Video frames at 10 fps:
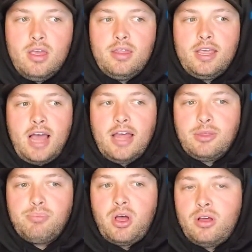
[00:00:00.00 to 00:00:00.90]
They got the
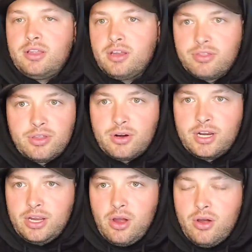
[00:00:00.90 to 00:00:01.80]
ball on their
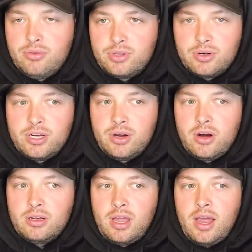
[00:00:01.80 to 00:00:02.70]
30 own
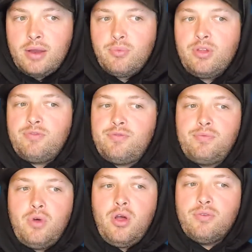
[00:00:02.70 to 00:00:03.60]
30-yard line with
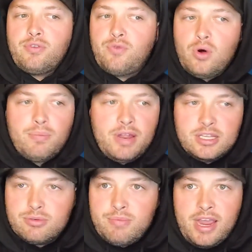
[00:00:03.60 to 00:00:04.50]
over 4
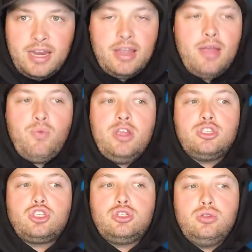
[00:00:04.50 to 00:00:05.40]
minutes remaining and went
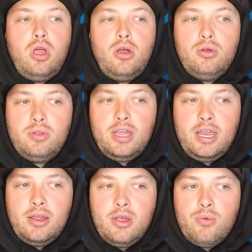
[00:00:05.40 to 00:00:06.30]

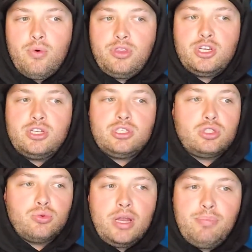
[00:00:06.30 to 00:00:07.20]
slowly with just
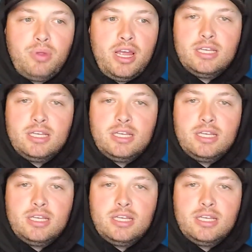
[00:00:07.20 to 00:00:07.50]
3 plays